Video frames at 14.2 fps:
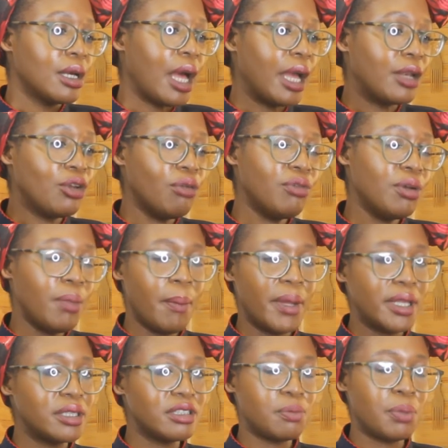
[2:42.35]
I don't remember
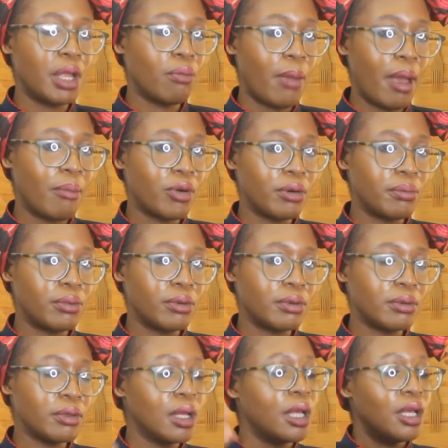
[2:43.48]
this being
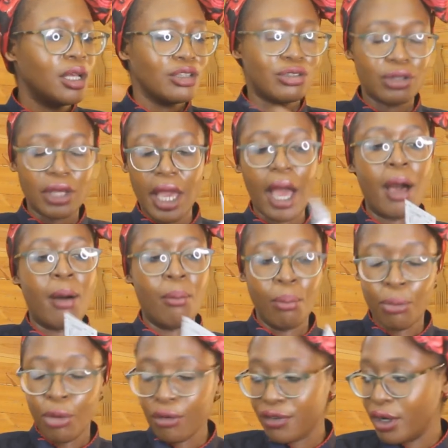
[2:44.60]
memorable. So yeah,
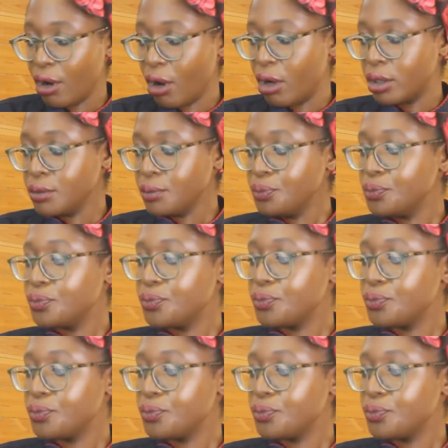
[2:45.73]
moving on.